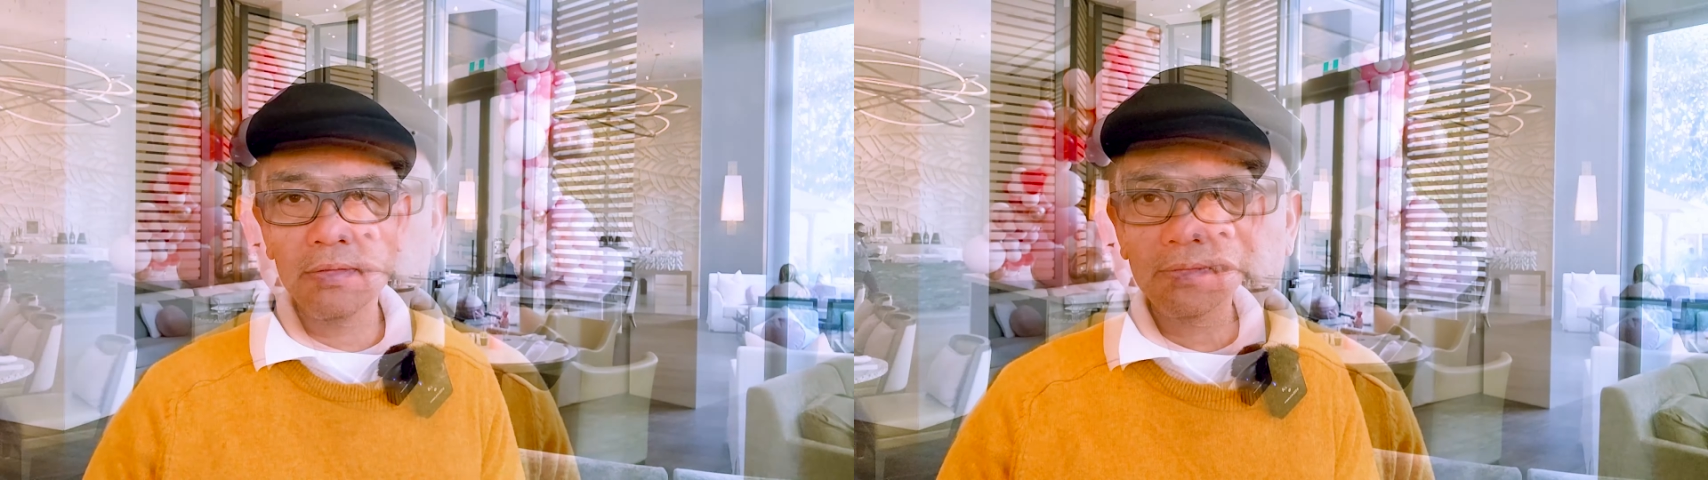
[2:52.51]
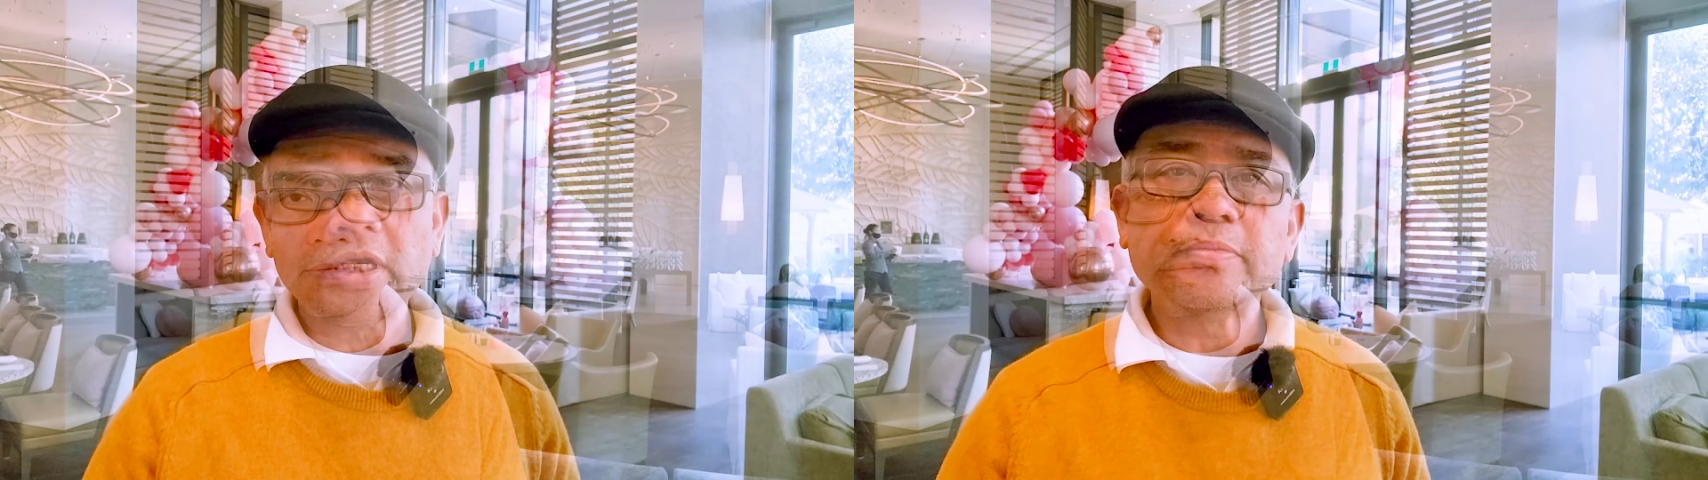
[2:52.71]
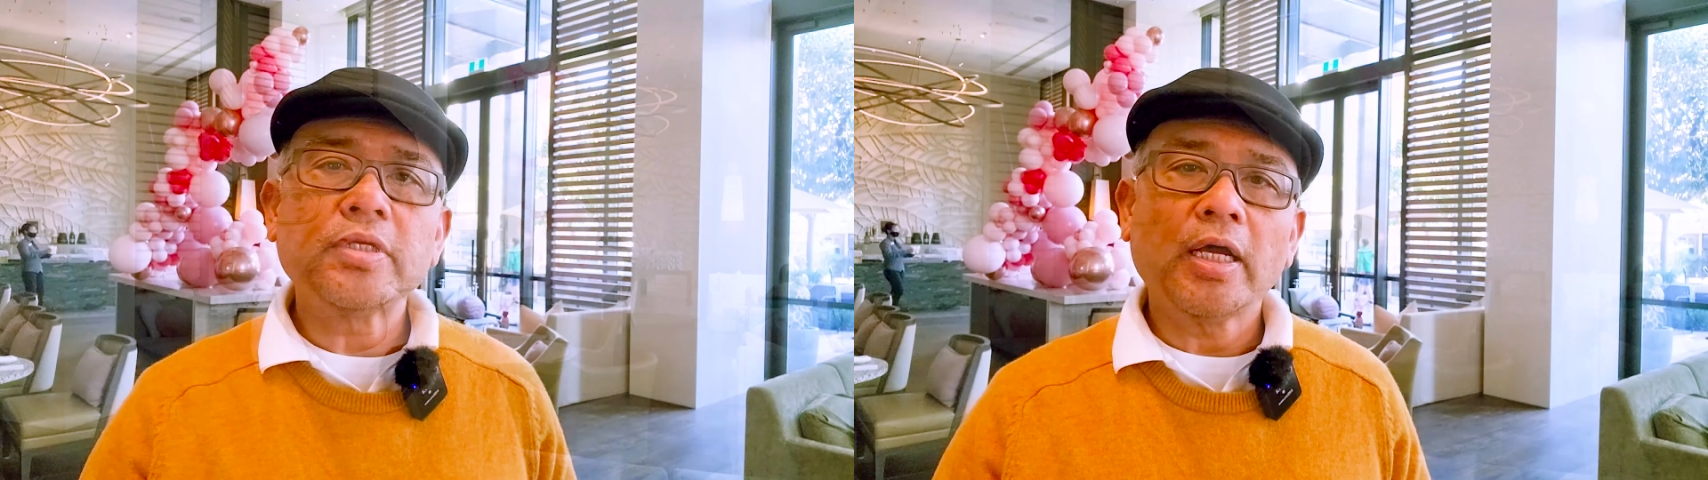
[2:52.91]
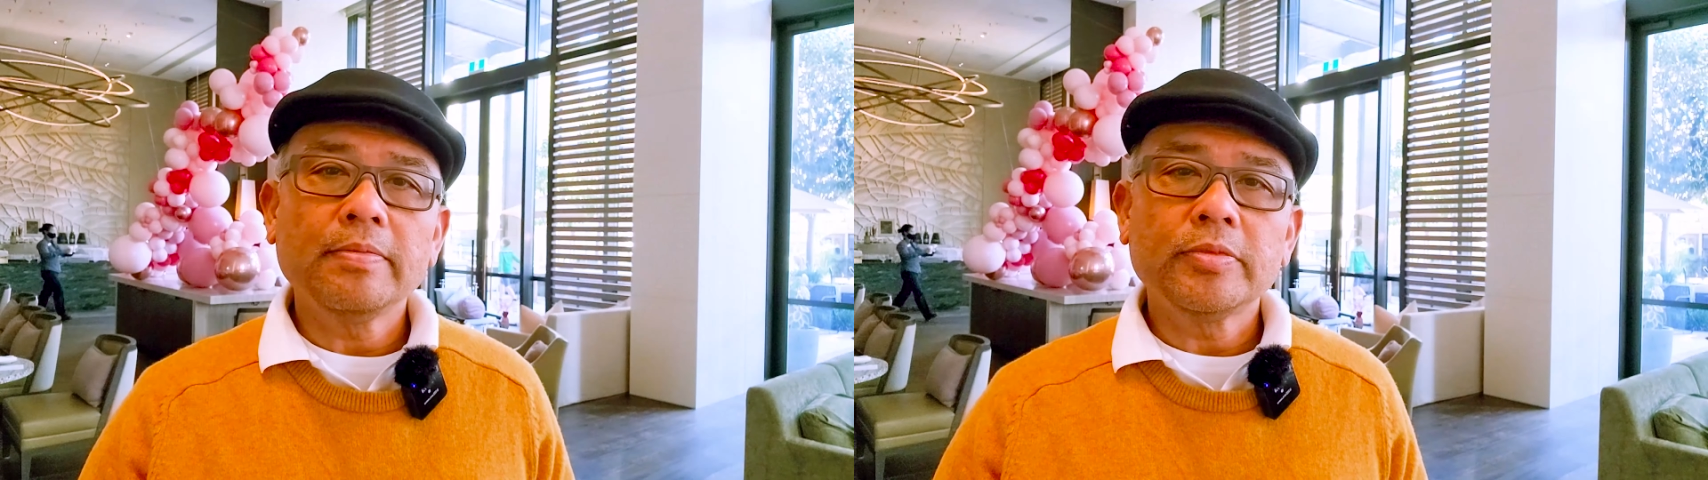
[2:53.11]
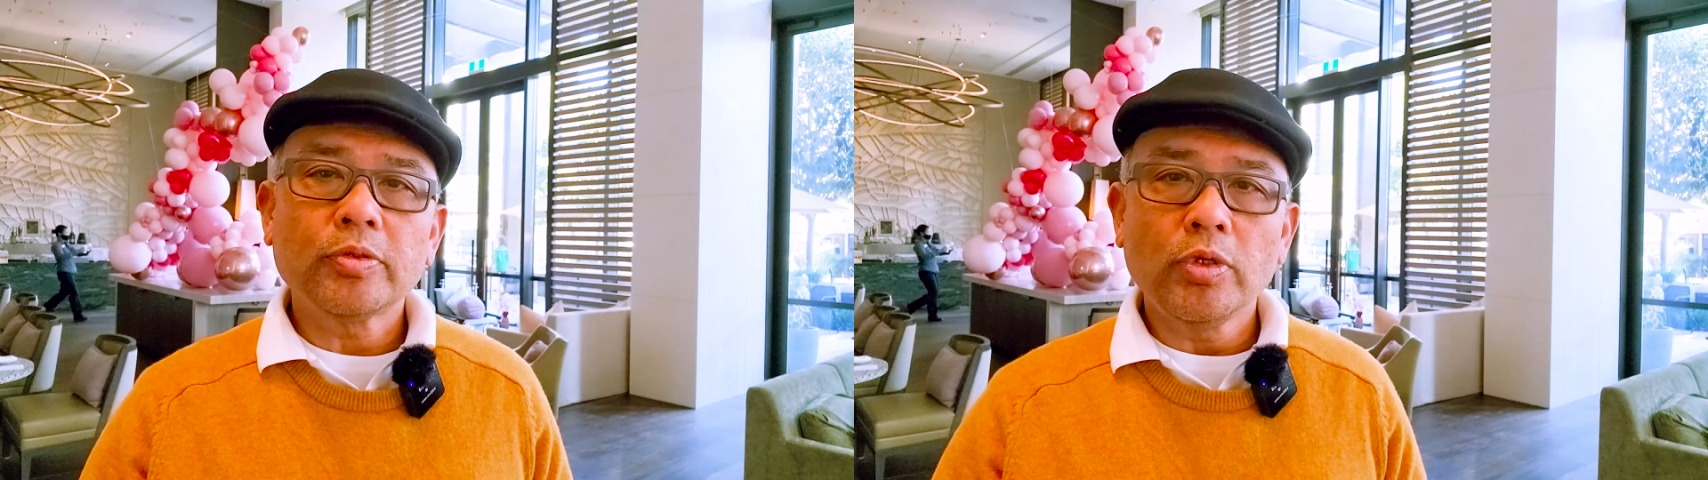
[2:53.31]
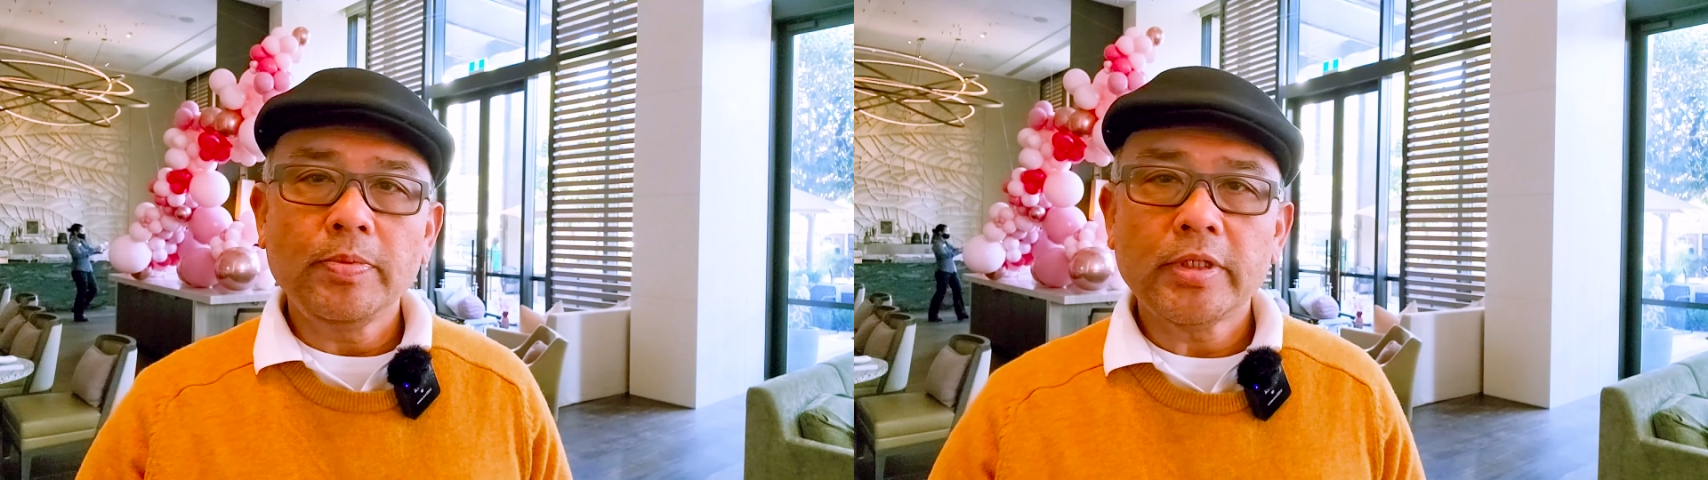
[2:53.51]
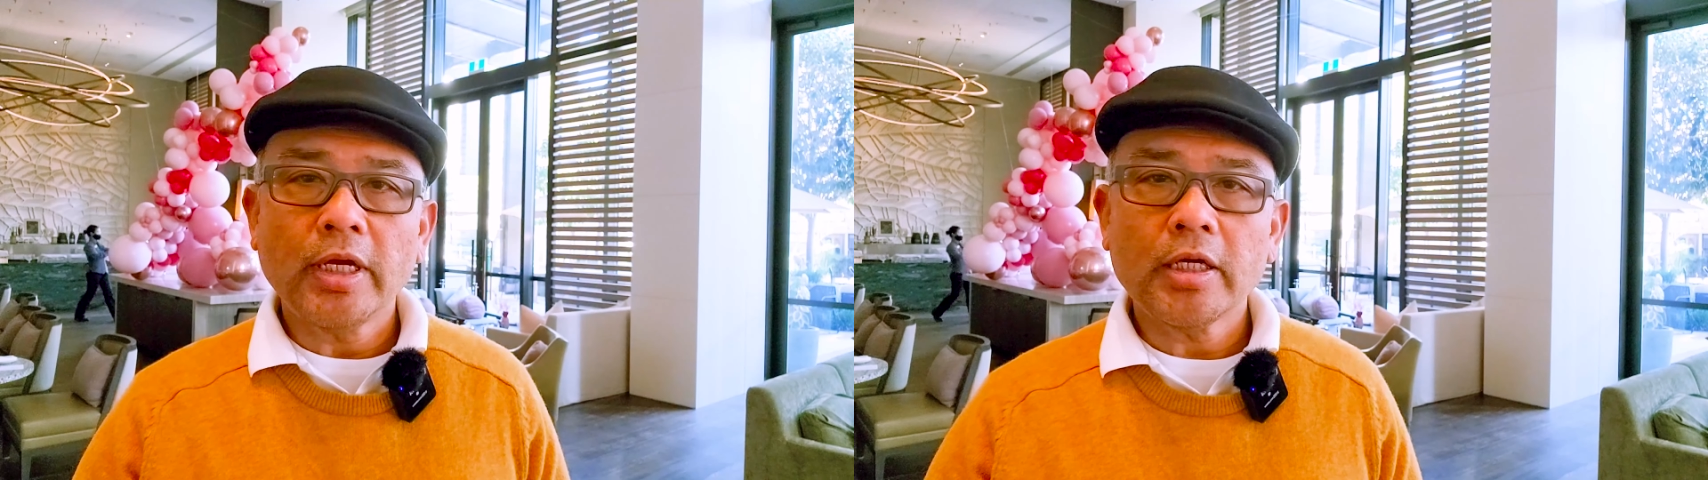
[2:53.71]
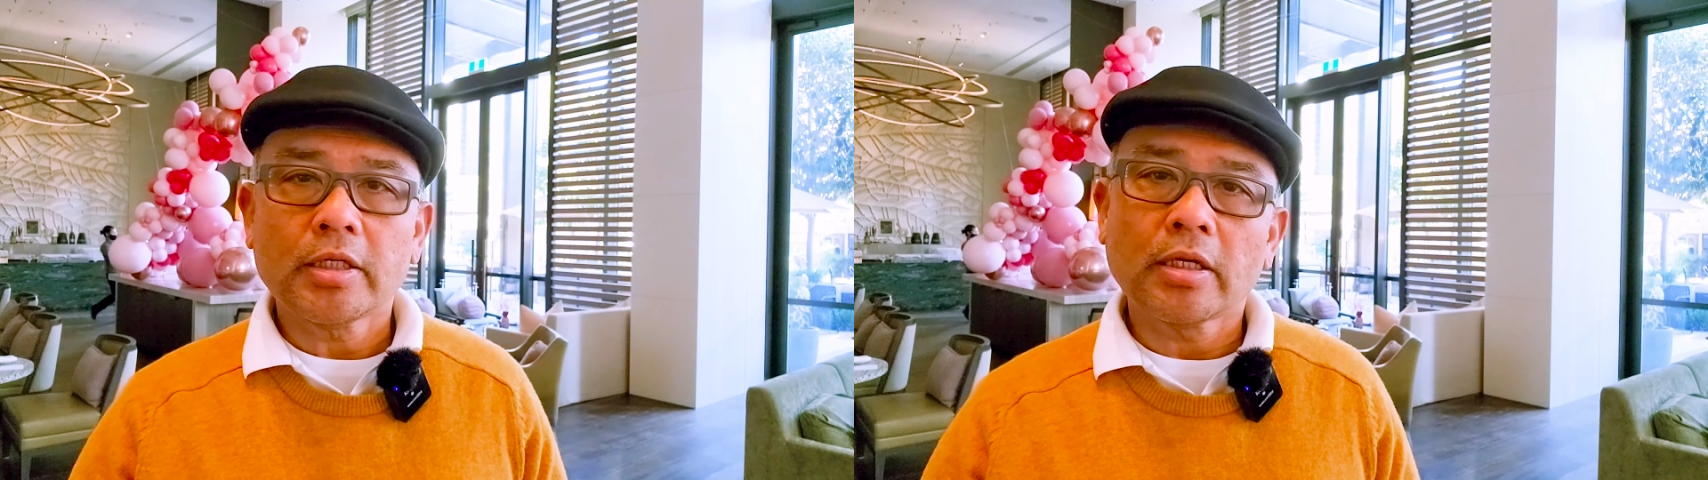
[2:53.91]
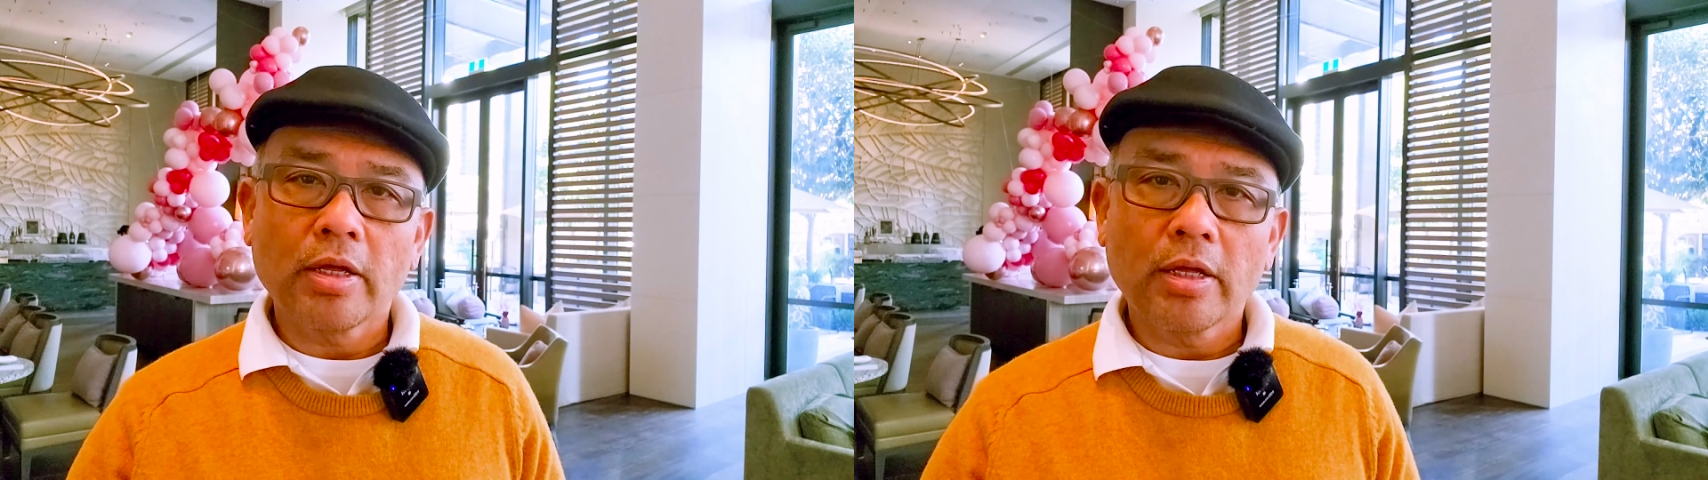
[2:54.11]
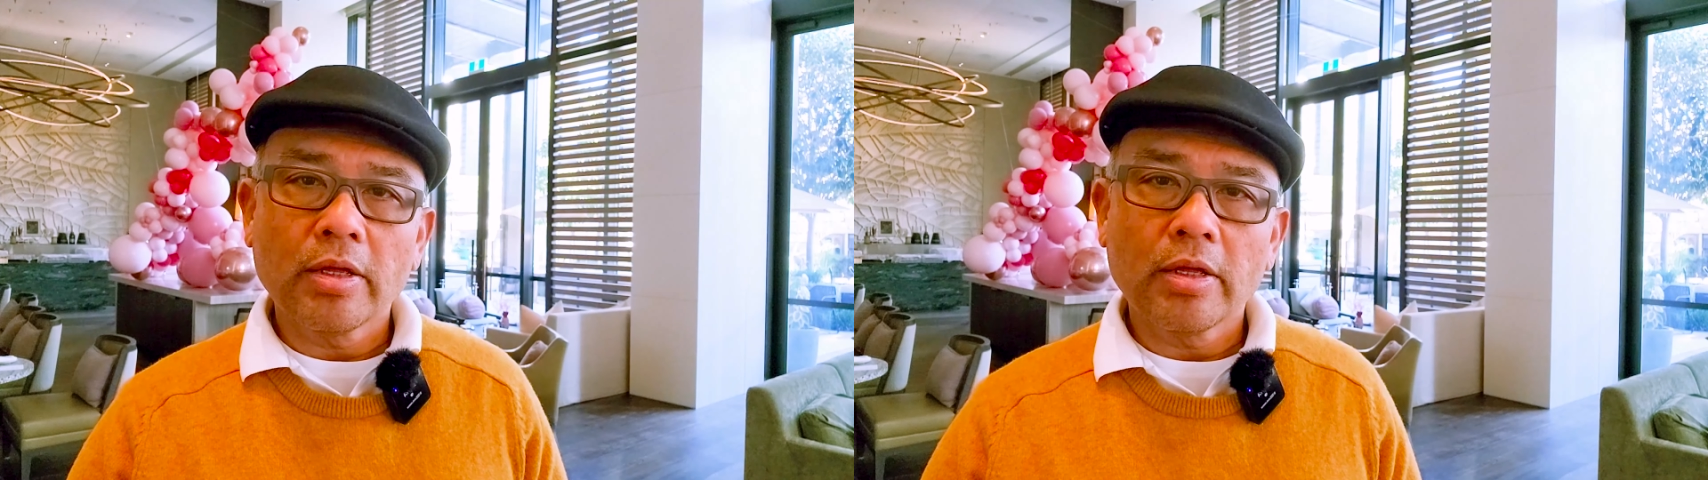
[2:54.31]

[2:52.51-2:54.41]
Sometimes we take